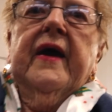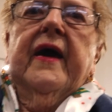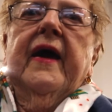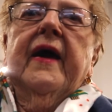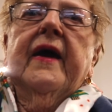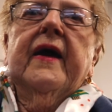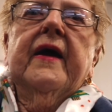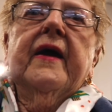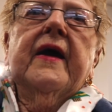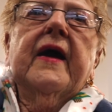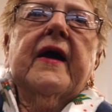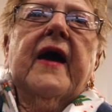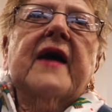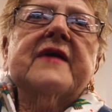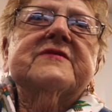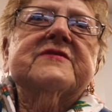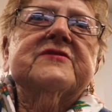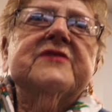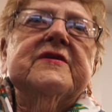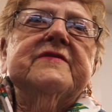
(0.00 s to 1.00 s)
Hey, I
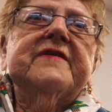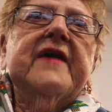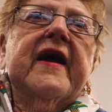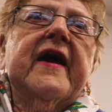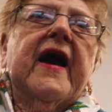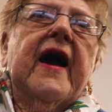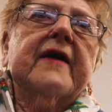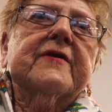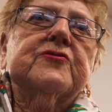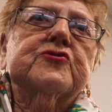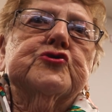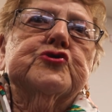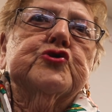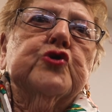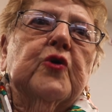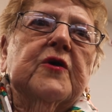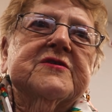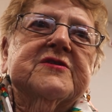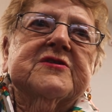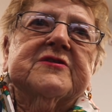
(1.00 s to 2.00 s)
see they got
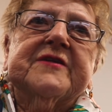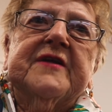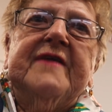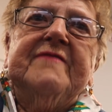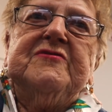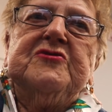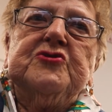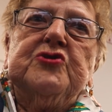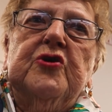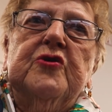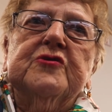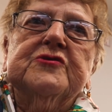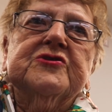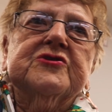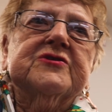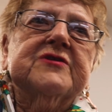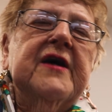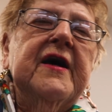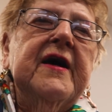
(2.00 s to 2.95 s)
short sleeve shirts.